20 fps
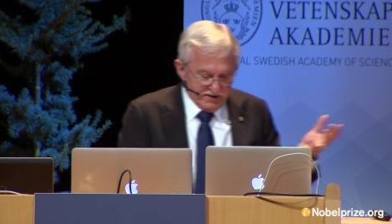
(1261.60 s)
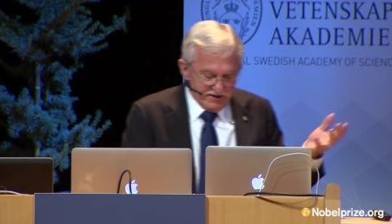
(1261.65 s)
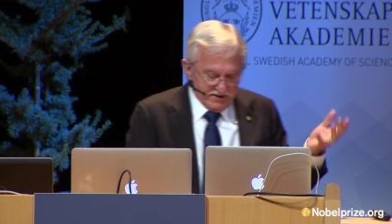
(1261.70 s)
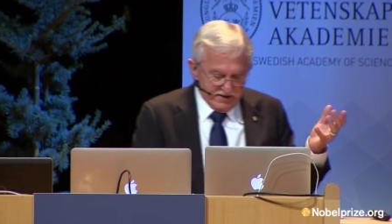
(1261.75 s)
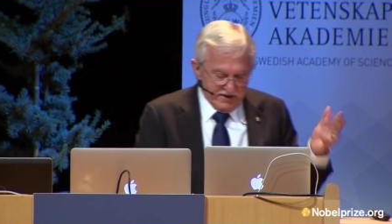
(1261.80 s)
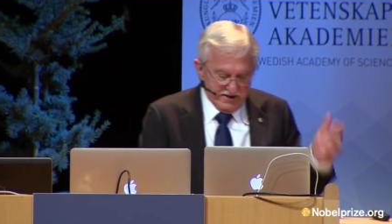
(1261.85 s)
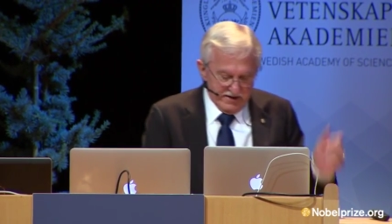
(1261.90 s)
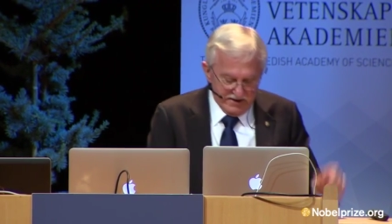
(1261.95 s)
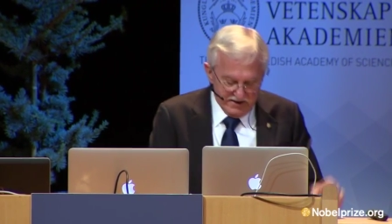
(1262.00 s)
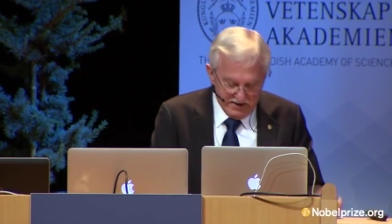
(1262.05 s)

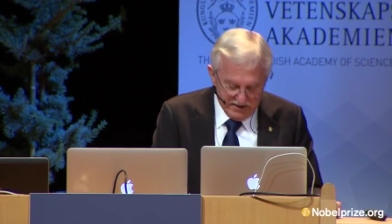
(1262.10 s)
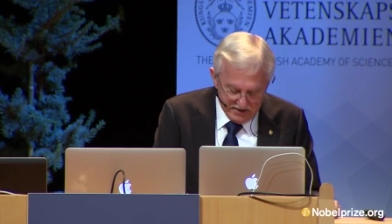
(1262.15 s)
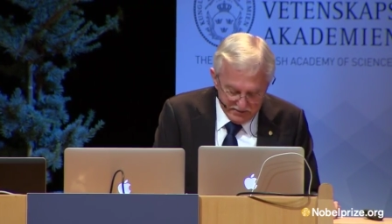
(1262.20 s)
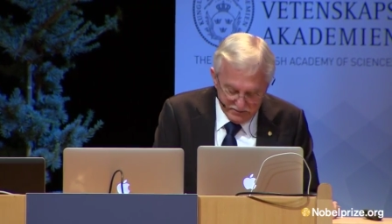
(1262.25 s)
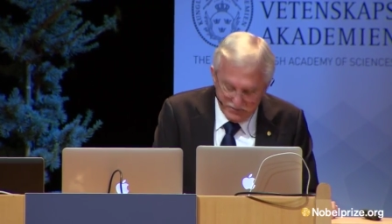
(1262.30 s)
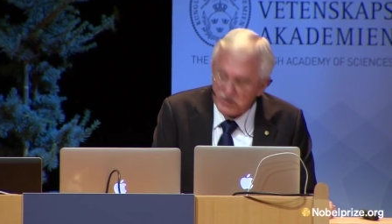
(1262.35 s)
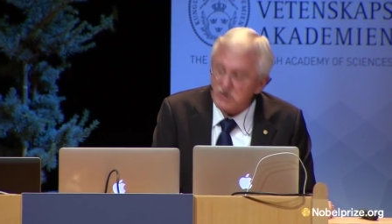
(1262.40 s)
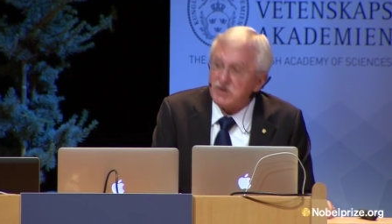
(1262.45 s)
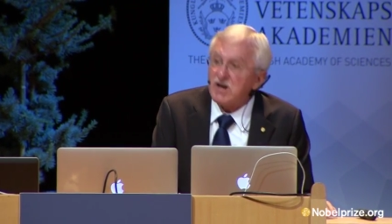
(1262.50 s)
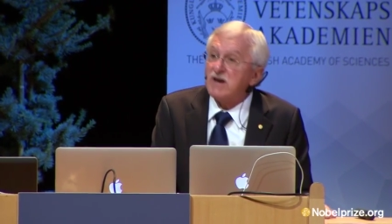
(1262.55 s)
that
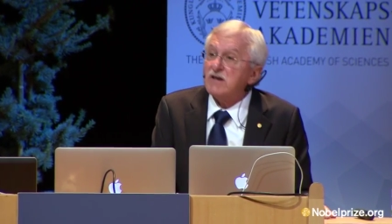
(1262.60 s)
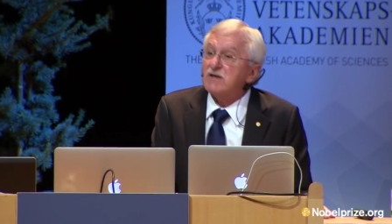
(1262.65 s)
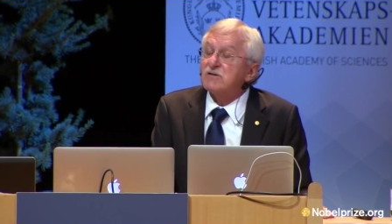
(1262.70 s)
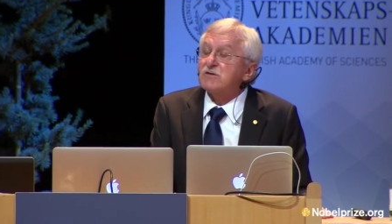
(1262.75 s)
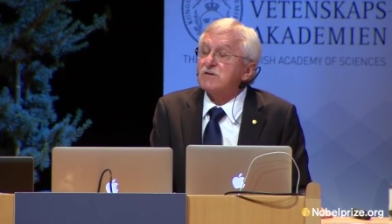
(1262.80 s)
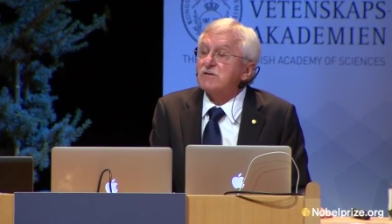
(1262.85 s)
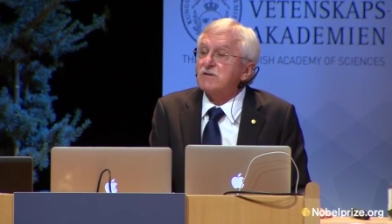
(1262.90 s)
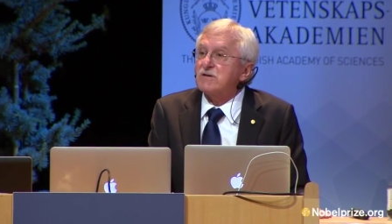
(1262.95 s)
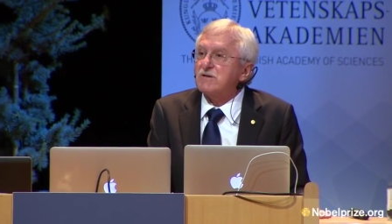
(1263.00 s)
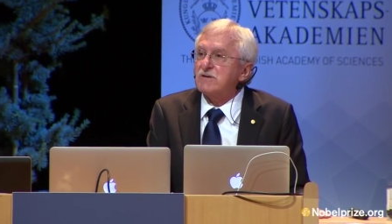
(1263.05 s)

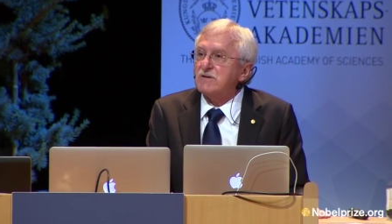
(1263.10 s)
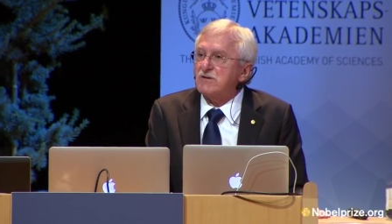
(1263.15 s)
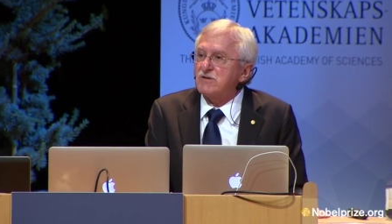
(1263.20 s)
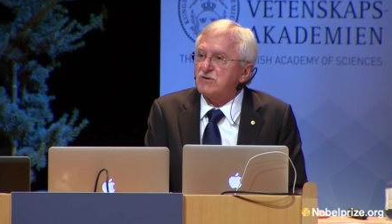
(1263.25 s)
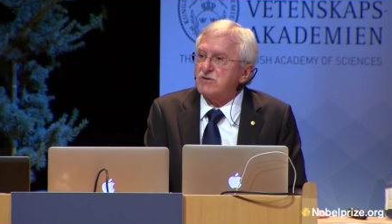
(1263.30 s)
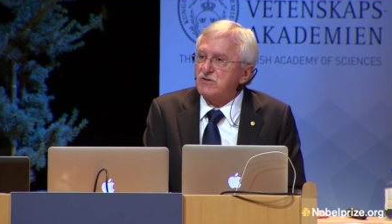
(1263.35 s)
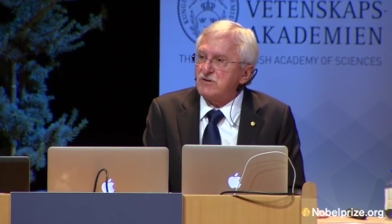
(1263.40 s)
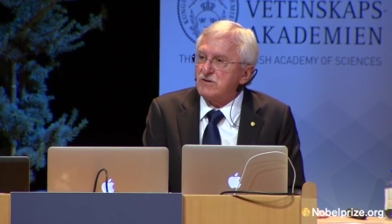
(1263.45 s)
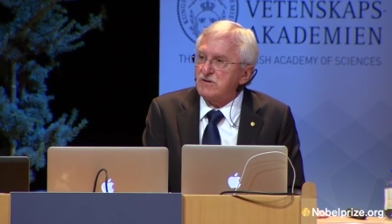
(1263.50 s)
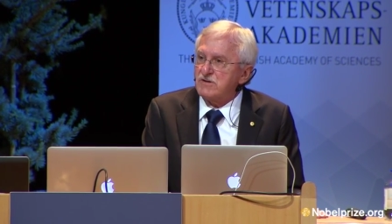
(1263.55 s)
mutations in
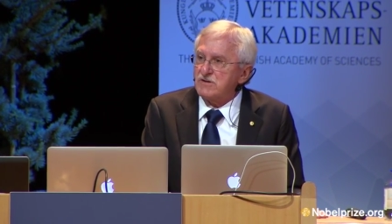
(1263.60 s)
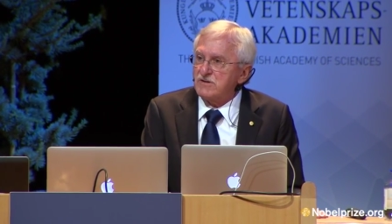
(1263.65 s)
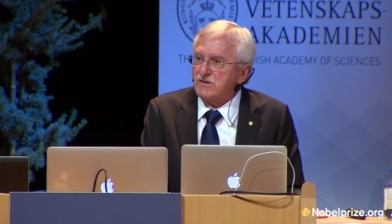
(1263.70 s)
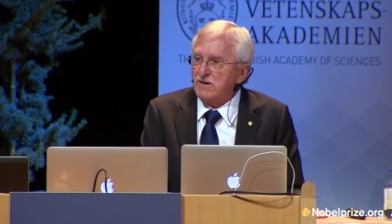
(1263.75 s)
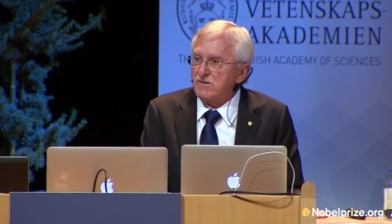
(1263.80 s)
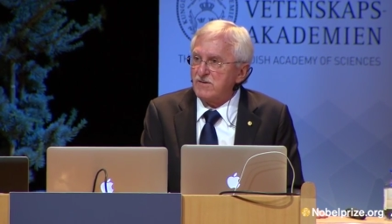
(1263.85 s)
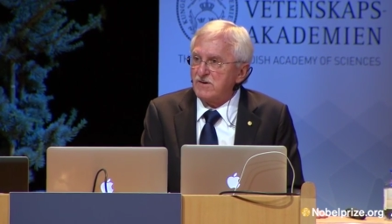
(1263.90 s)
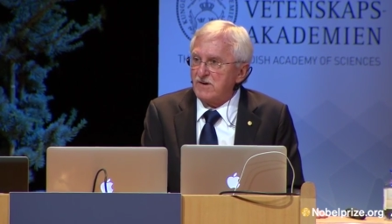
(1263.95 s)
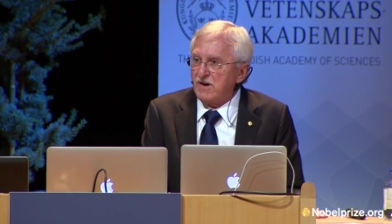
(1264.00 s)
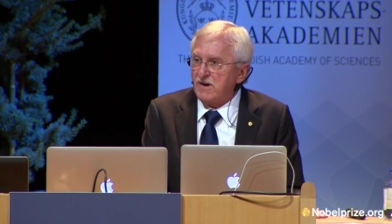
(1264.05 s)
these genes
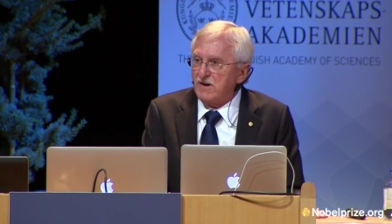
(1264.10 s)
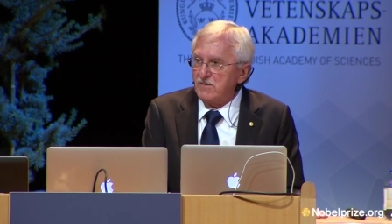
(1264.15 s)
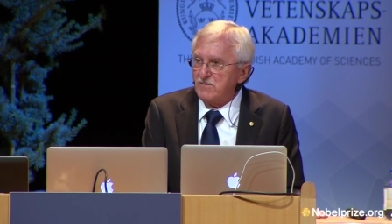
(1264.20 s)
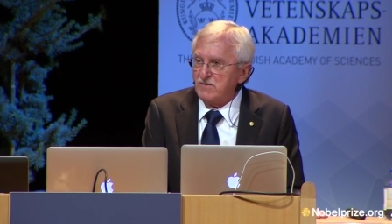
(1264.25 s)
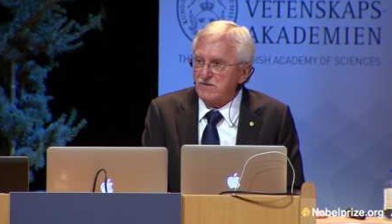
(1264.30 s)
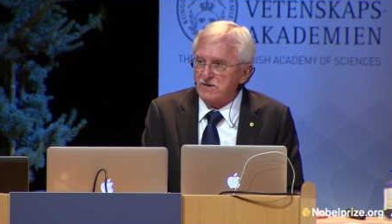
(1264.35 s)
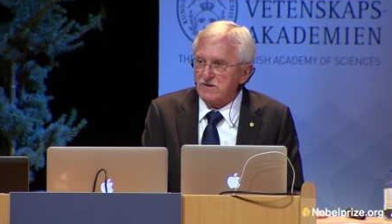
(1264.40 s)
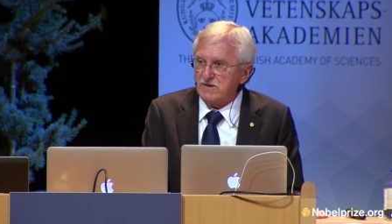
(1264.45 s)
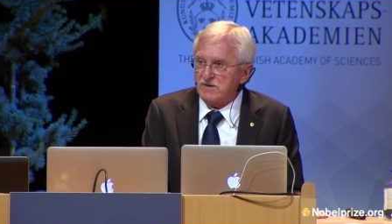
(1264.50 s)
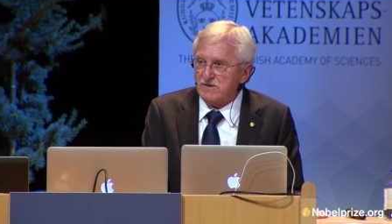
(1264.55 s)
segregate with the